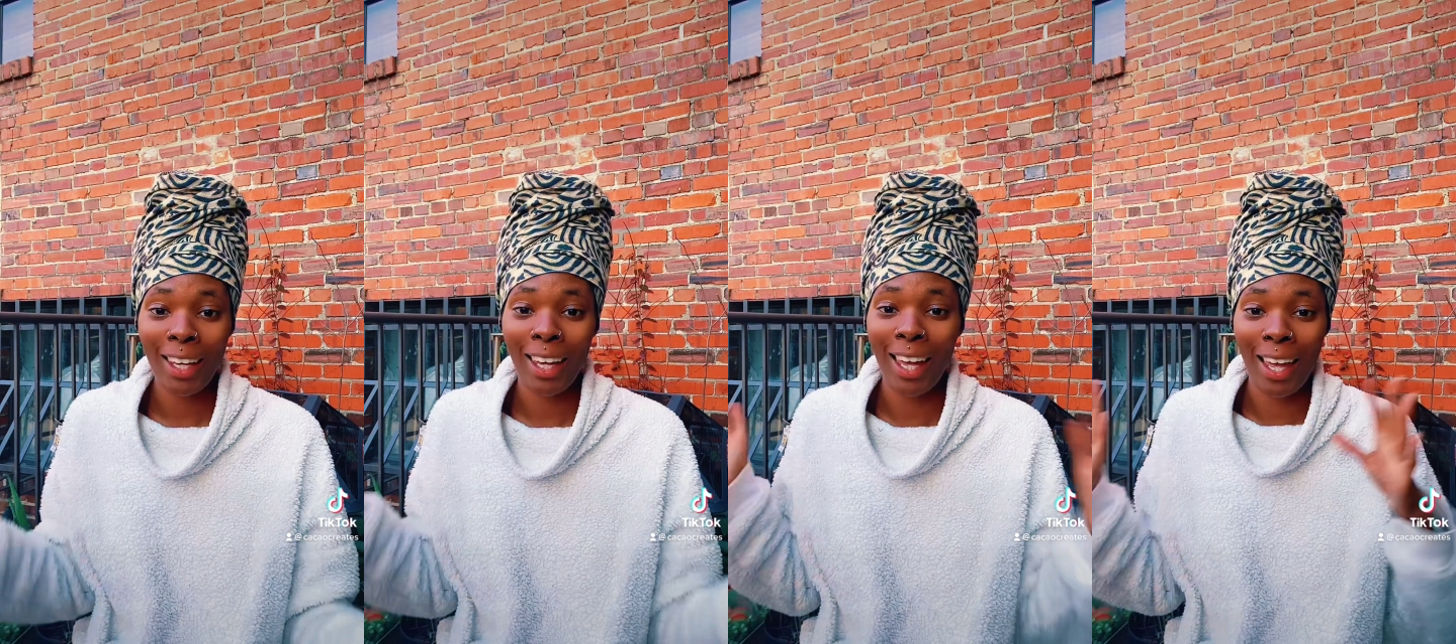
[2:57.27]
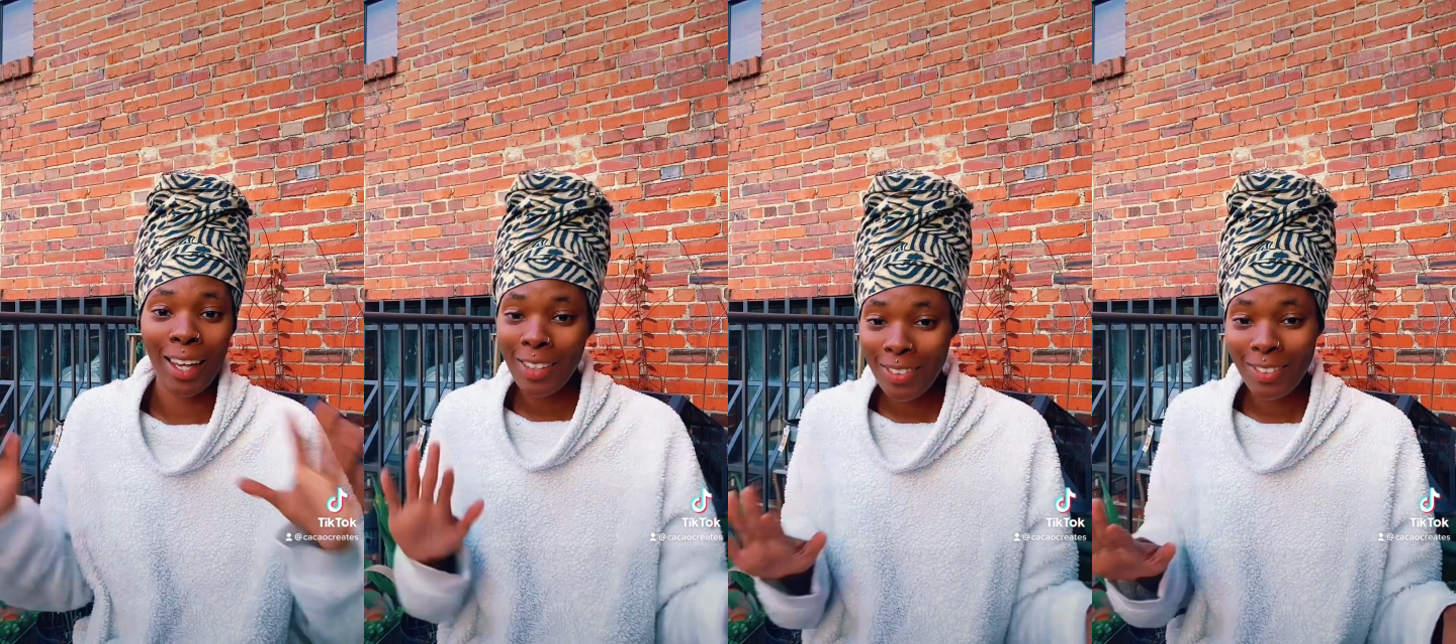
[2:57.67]
and
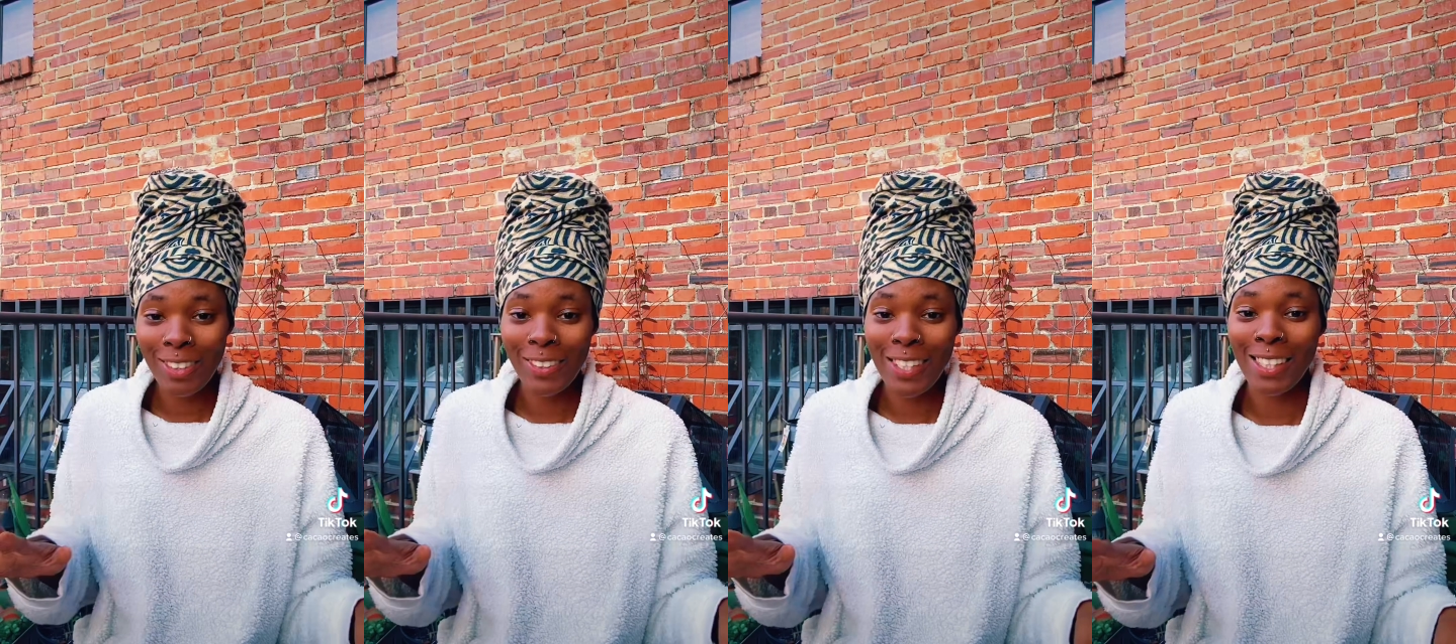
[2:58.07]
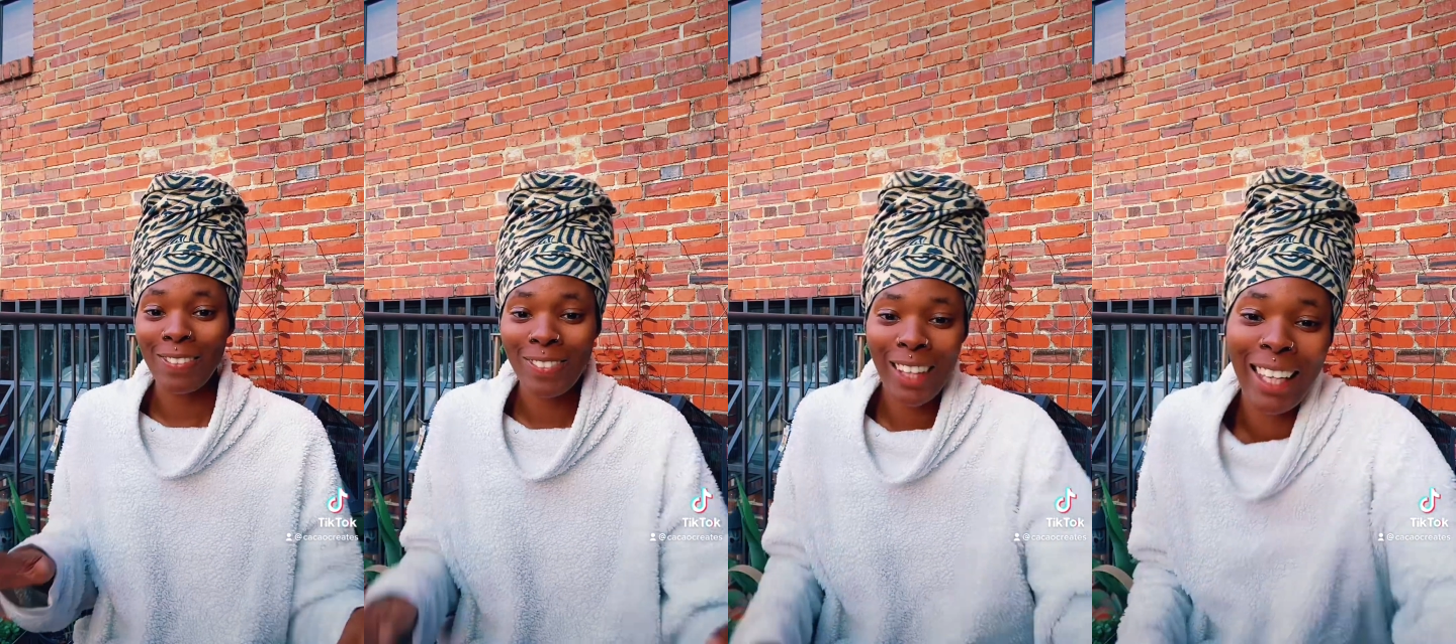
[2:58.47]
do
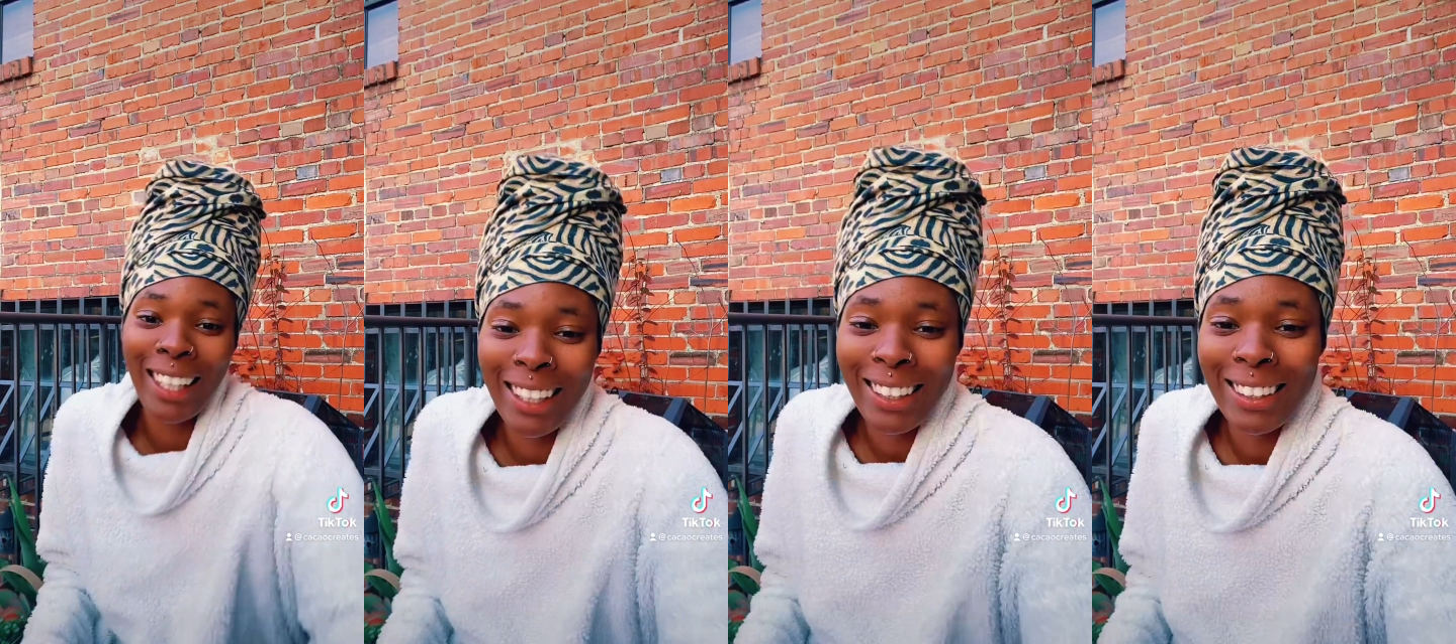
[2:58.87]
it too.